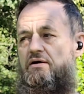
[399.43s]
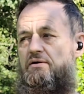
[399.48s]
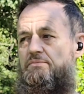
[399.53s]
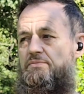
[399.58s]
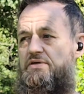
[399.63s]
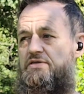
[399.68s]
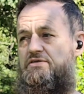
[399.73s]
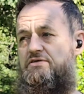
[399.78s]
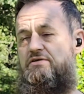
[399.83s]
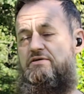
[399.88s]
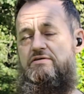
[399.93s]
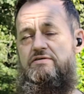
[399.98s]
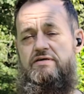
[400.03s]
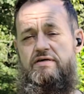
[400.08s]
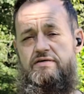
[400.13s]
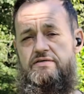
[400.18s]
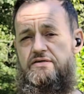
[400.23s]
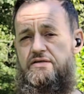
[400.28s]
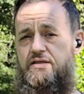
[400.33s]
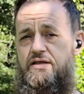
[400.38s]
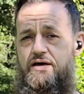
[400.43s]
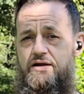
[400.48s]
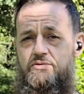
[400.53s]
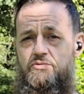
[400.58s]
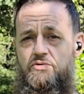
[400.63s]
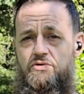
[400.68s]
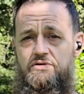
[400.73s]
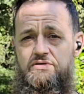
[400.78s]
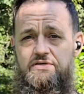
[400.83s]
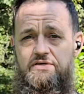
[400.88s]
It still takes a lot of
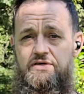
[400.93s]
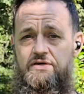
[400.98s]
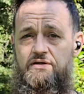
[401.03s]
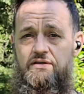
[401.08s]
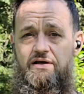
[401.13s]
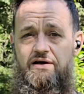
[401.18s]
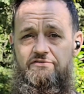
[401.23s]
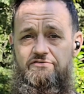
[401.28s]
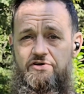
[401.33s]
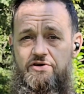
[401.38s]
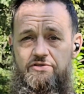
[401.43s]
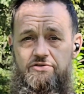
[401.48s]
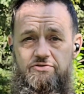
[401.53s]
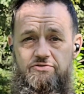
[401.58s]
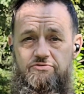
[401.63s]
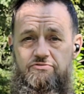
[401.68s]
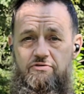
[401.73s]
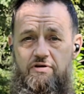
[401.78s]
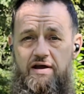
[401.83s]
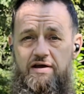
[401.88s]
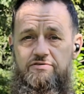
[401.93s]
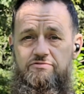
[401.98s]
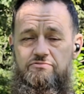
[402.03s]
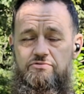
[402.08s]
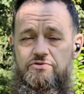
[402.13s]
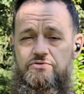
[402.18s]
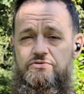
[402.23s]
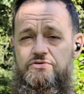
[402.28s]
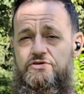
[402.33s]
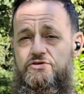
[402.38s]
work to kill off all those grass
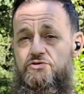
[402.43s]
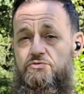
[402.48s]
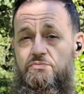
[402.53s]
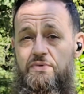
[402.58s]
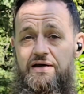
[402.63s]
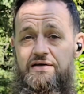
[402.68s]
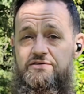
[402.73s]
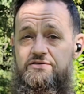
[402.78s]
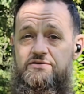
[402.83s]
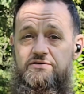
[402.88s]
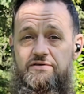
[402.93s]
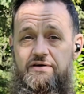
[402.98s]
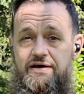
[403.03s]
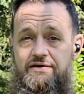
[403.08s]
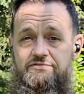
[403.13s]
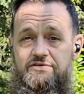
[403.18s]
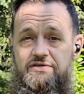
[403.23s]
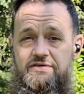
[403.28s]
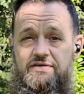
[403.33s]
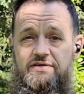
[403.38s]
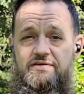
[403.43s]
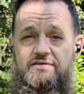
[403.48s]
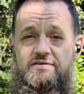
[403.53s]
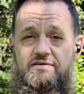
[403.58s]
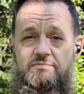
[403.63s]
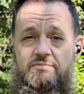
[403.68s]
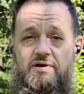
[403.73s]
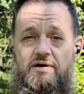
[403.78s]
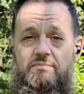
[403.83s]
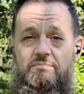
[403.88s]
roots, and you may still have to dig
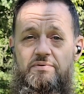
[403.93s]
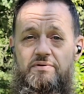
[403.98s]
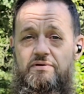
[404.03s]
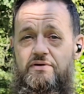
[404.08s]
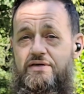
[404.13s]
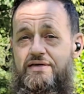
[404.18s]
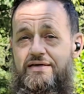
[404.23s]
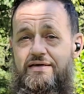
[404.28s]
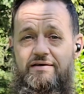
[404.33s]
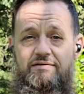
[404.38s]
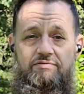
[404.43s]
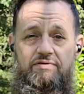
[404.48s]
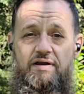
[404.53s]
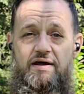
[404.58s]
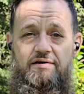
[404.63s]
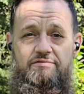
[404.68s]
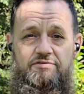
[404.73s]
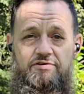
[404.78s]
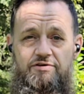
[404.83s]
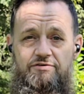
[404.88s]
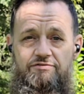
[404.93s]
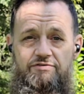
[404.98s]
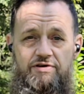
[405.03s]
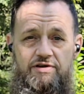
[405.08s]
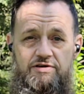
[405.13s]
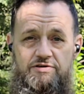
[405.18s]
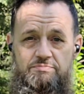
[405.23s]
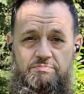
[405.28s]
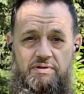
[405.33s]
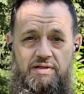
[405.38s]
some up even after you're
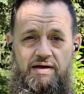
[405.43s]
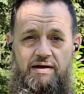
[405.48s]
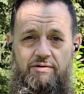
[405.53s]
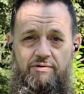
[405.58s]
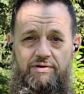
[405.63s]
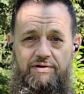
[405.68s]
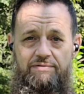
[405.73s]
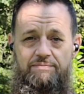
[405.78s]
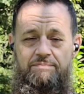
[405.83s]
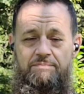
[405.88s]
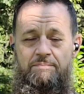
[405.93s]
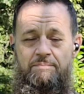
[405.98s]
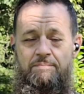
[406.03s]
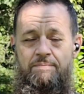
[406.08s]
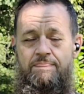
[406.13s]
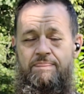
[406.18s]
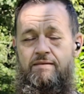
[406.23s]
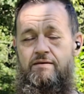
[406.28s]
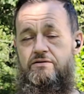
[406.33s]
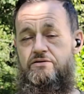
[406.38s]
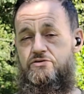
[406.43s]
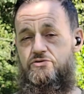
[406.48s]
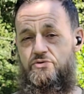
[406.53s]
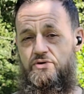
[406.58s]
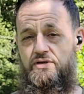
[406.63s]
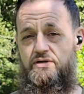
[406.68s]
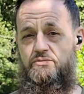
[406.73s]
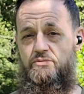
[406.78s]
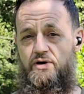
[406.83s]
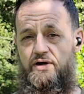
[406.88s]
finished plowing. So
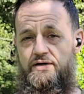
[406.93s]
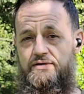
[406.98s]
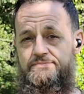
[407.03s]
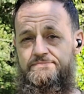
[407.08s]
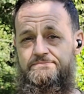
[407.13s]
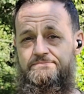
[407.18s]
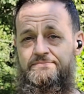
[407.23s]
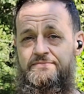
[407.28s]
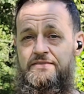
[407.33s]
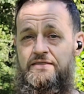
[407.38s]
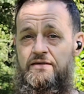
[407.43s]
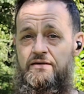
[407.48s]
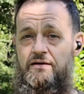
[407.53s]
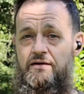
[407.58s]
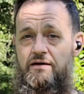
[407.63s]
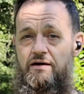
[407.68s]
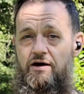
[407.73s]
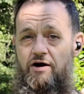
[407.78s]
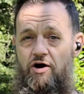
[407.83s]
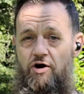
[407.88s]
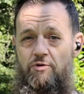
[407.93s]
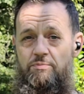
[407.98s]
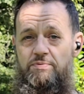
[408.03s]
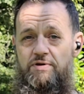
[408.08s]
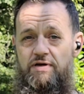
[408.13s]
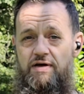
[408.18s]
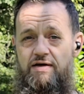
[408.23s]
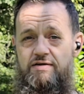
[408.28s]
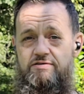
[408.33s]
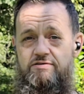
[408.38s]
anyway, hope you
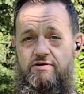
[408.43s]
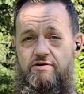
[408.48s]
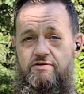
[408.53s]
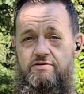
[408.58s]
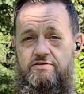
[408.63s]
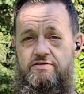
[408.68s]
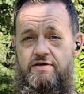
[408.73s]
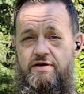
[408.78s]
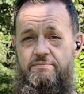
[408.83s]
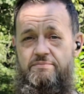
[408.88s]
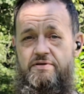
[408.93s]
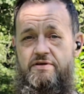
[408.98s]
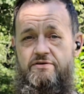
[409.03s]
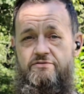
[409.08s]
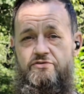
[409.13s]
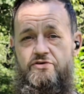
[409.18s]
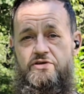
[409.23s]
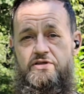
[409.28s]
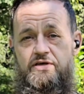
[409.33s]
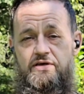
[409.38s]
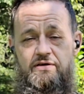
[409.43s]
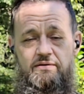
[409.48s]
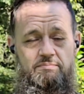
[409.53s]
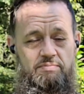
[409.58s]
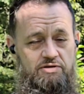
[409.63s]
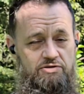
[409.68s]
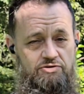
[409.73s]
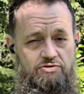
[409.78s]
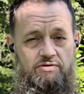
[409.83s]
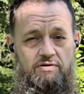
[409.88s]
guys learned something. If you did, be
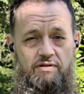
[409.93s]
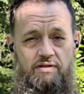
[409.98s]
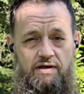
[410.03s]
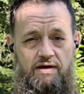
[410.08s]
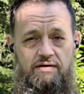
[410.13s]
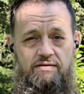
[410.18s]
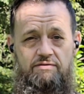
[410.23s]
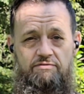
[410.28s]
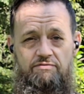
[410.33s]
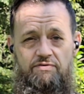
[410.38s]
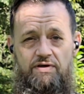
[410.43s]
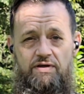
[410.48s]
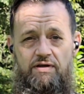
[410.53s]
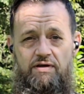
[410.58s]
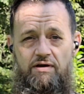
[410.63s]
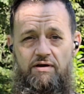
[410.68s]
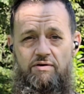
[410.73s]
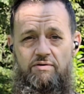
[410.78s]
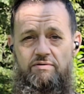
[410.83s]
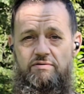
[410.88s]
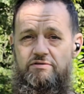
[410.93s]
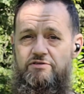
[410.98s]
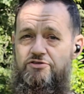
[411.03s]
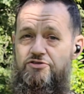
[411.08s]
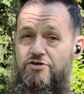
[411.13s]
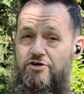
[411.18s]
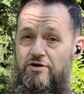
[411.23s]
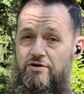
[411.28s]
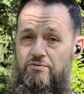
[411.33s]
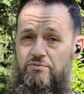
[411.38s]
sure to like the video,
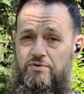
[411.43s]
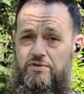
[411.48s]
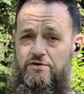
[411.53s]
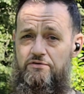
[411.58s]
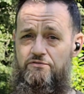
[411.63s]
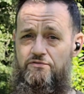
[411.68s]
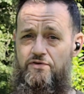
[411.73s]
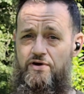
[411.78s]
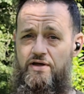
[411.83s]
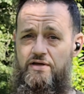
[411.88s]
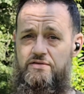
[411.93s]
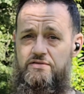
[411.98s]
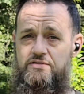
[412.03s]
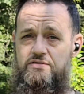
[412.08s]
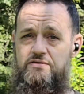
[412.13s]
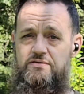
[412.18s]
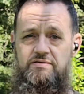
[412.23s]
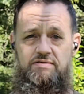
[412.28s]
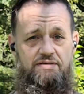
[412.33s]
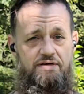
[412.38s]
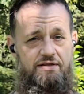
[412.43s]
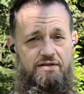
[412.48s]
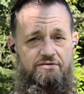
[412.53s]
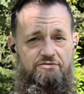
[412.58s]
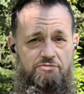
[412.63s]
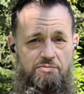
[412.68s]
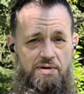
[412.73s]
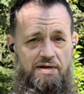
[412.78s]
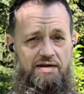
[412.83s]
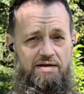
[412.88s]
share it with your friends, tell
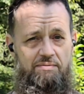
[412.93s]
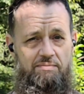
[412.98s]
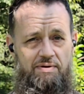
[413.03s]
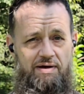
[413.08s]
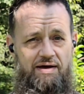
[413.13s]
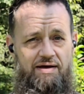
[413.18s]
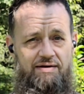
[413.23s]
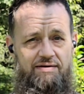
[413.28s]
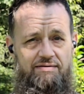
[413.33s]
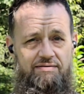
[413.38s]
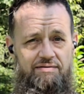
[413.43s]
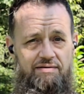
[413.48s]
everybody about it.